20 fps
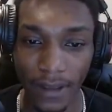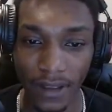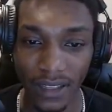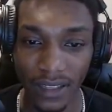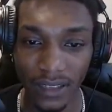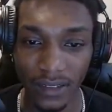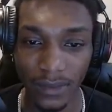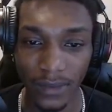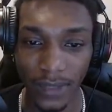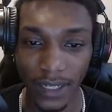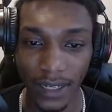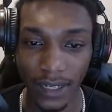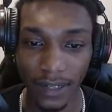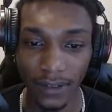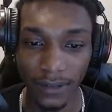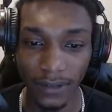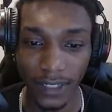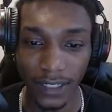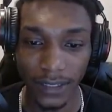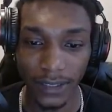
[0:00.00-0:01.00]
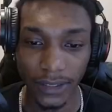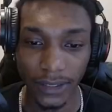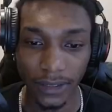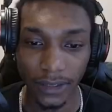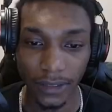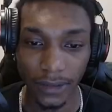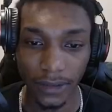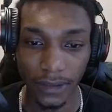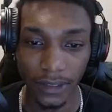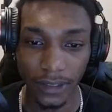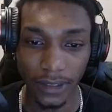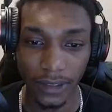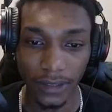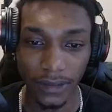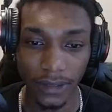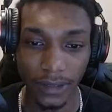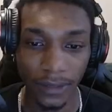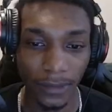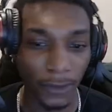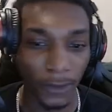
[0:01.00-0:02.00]
So we got regular
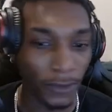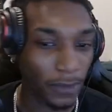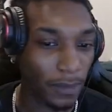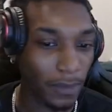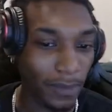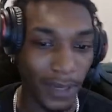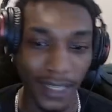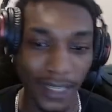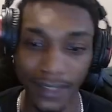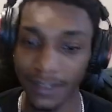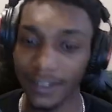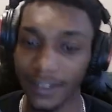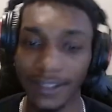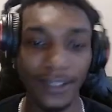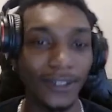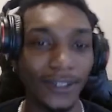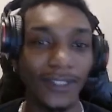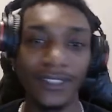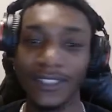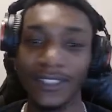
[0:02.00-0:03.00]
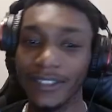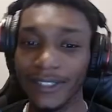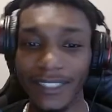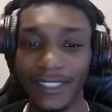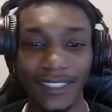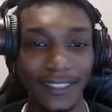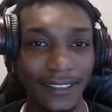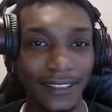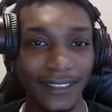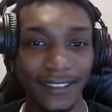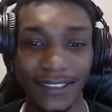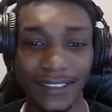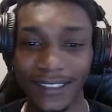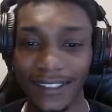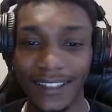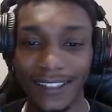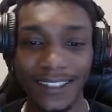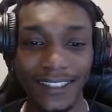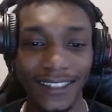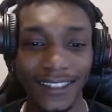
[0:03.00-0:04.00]
Joker, the most basic card there is,
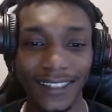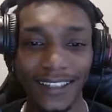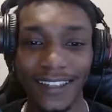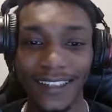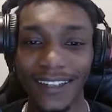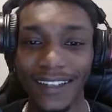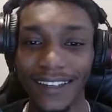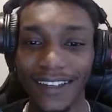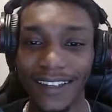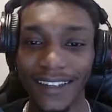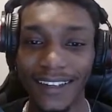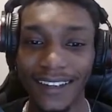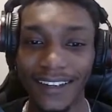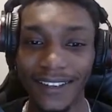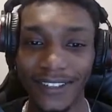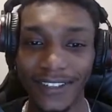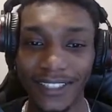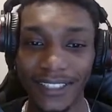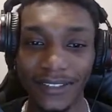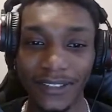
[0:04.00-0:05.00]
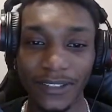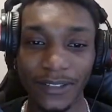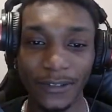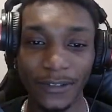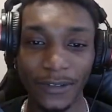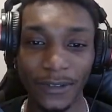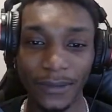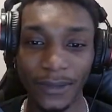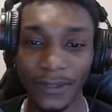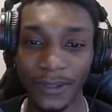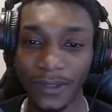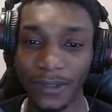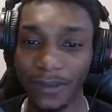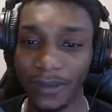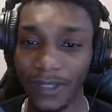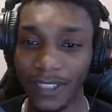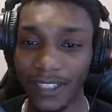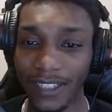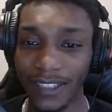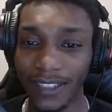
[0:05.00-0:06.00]
which gives us 4
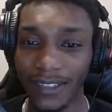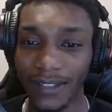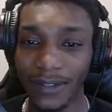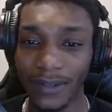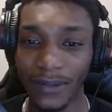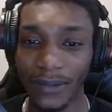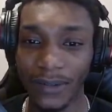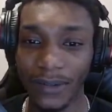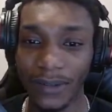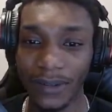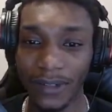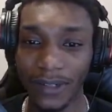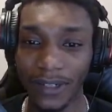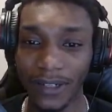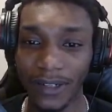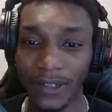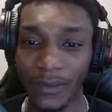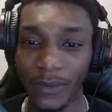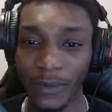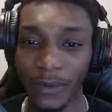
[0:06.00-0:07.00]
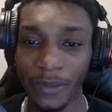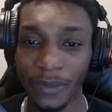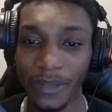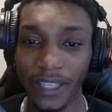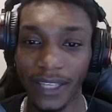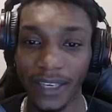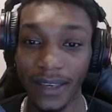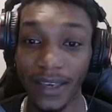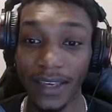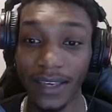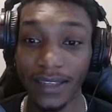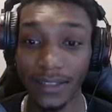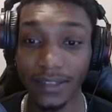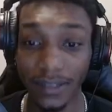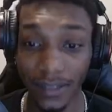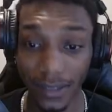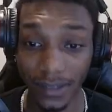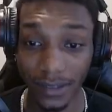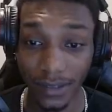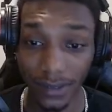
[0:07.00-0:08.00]
multiplier. Or when we play
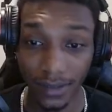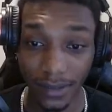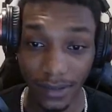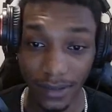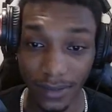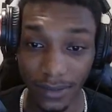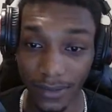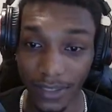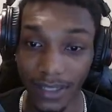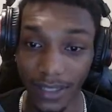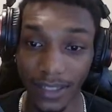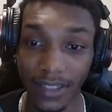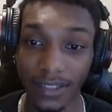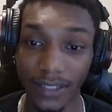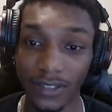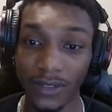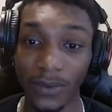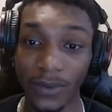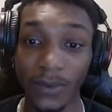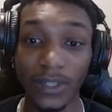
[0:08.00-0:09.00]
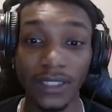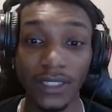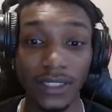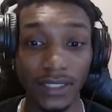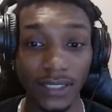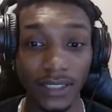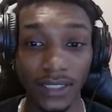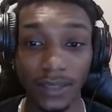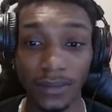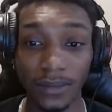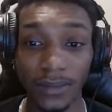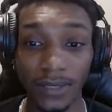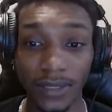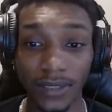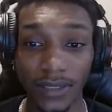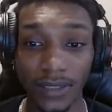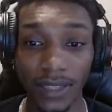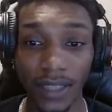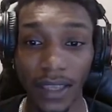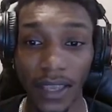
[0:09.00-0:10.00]
aces, we can get 20
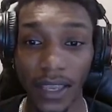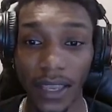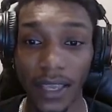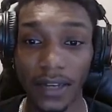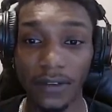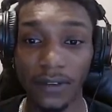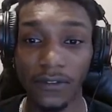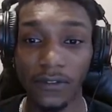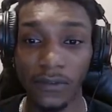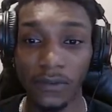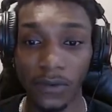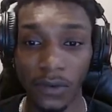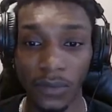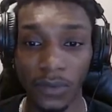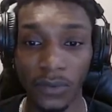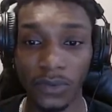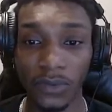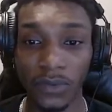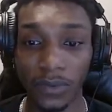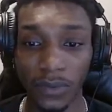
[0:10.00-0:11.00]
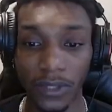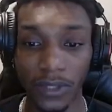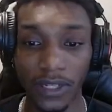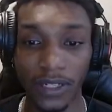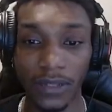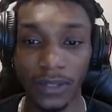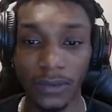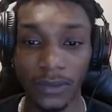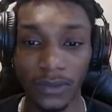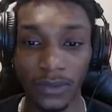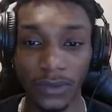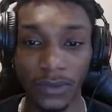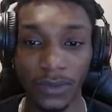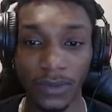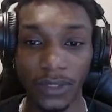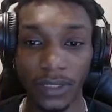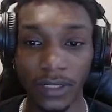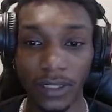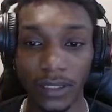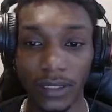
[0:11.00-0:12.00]
chips and a 4 multiplier when
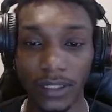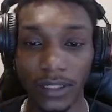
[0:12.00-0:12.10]
scored.